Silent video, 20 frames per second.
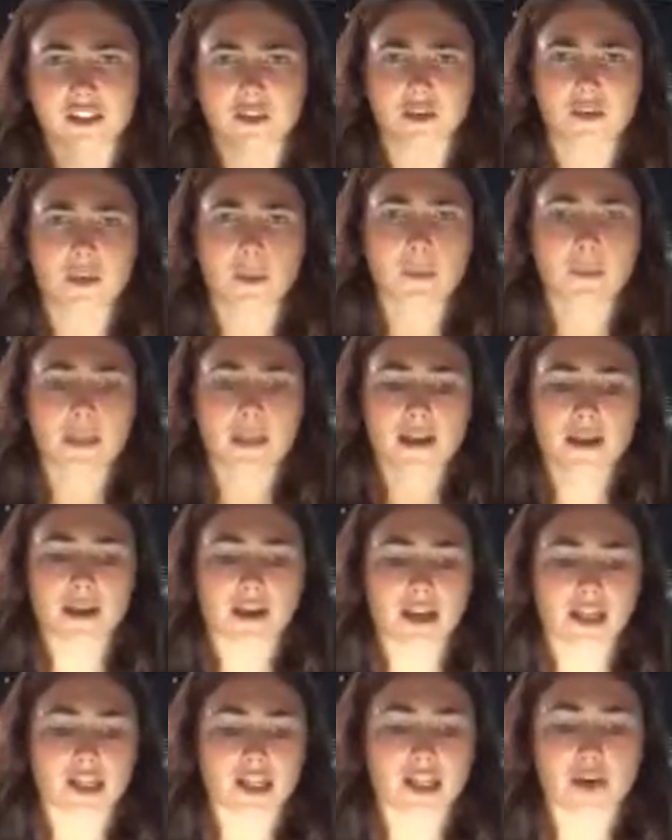so
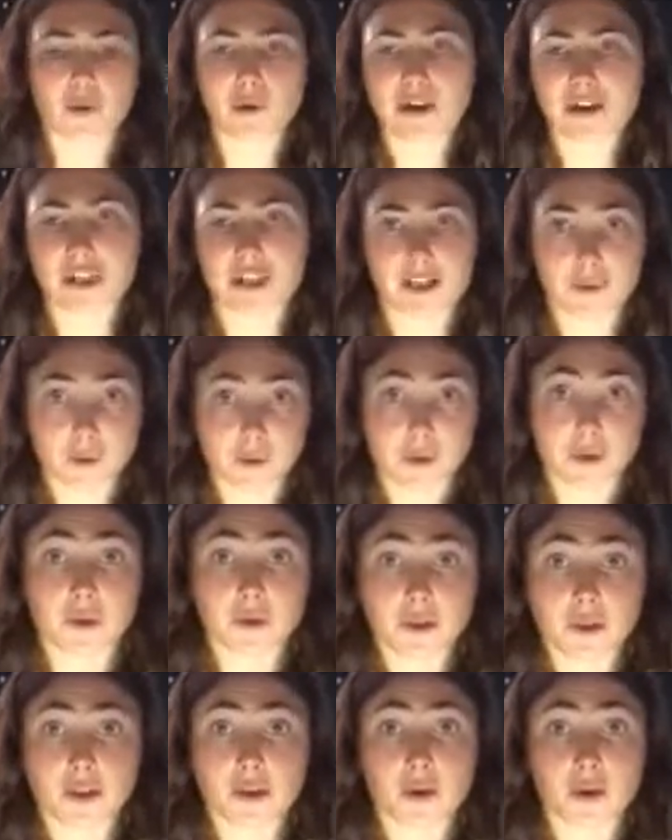I thought, why not
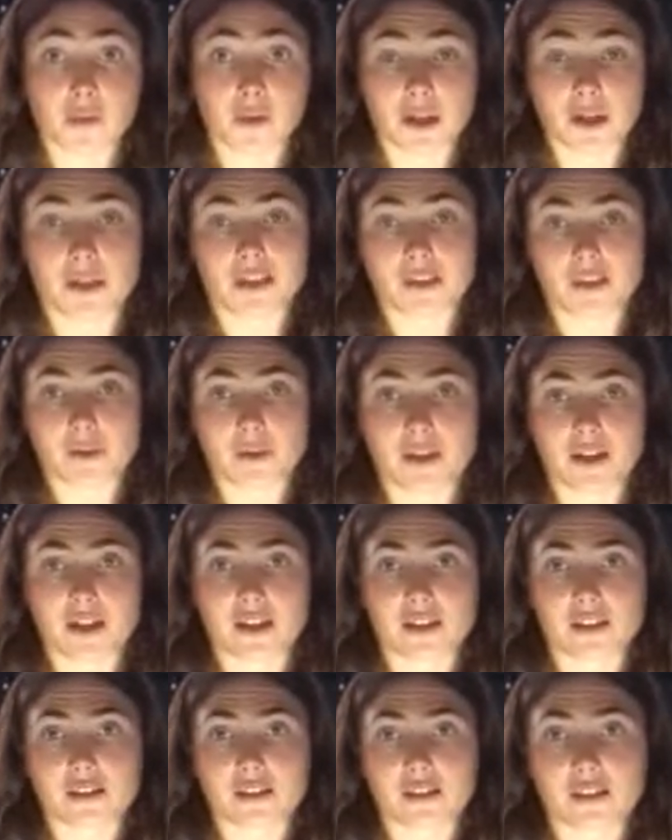incorporate this
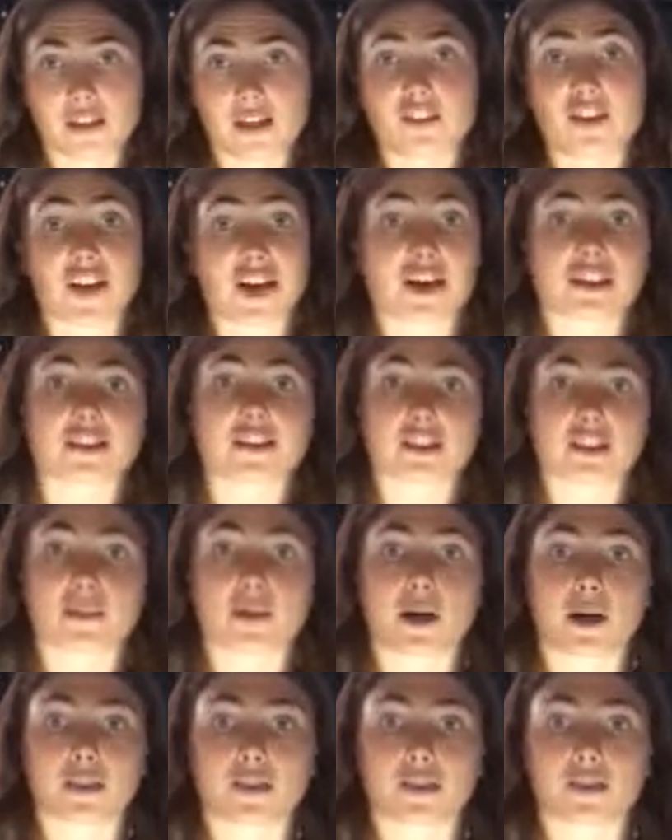piece? If it had such a
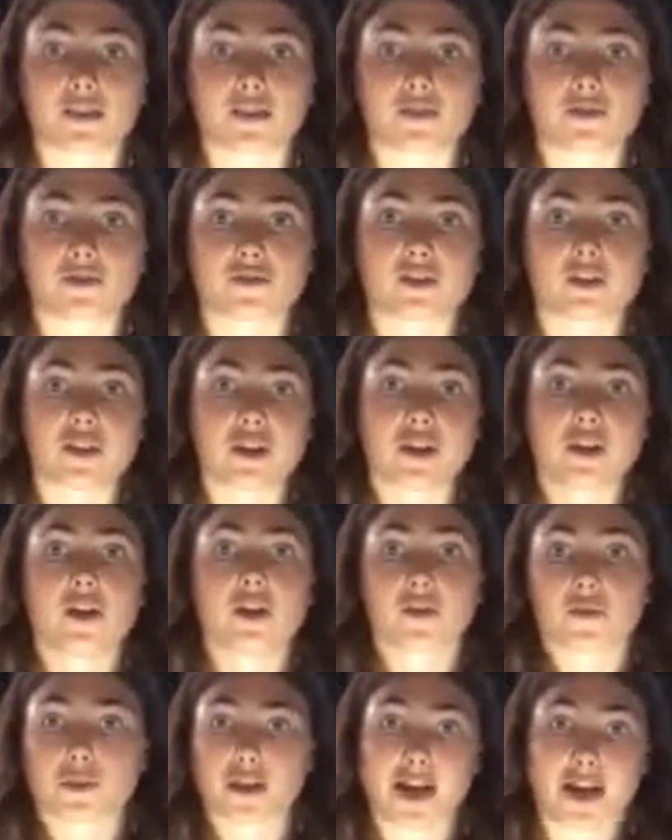positive
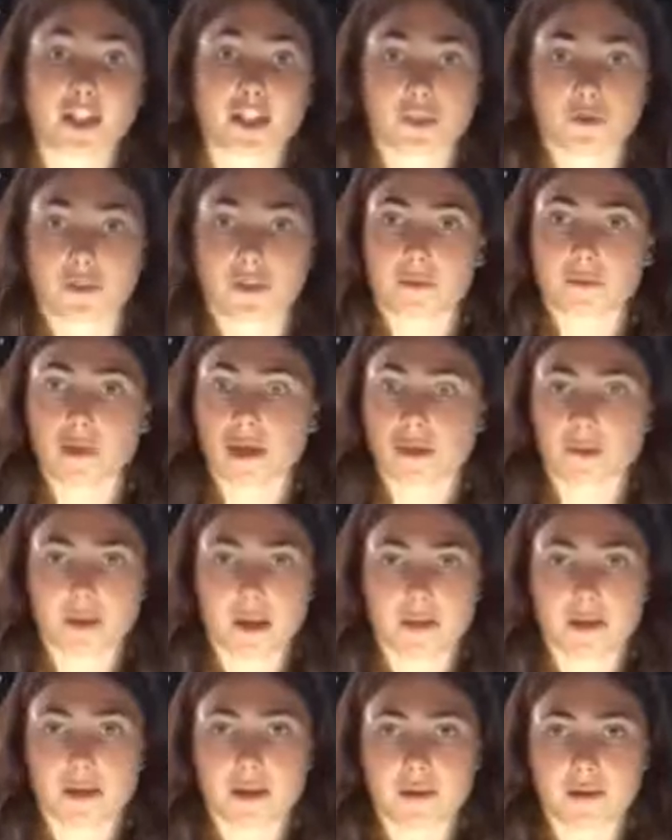reaction with me,
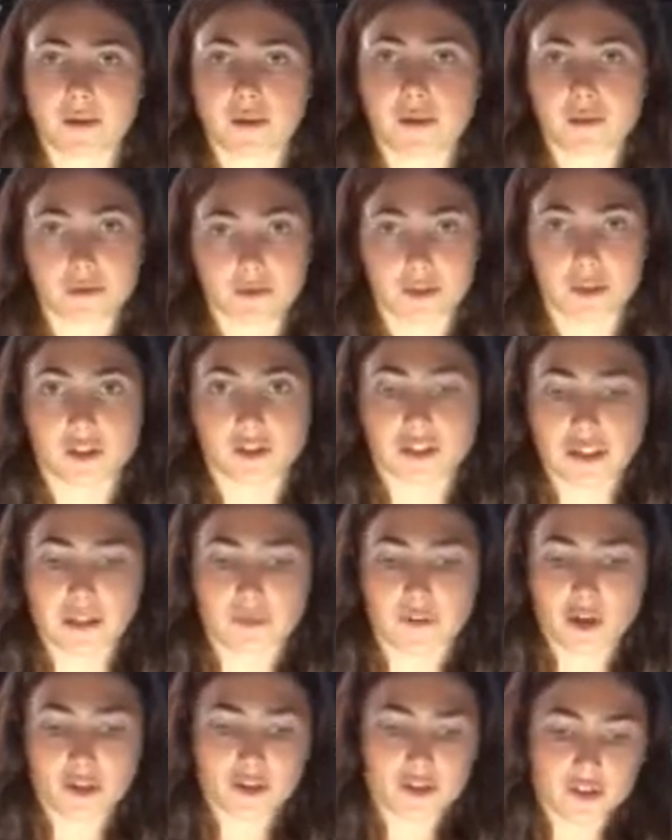maybe it will do the same
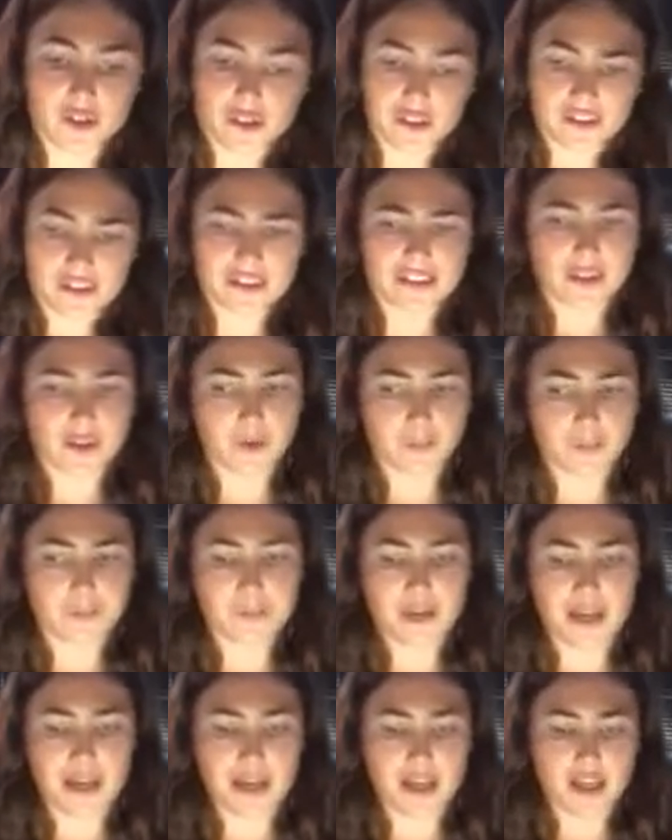for other students, so
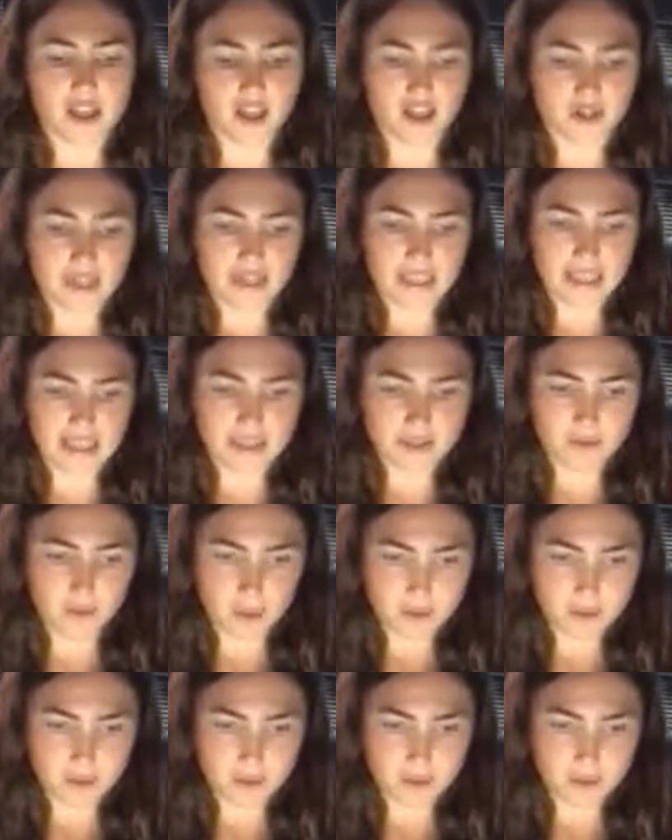I included that as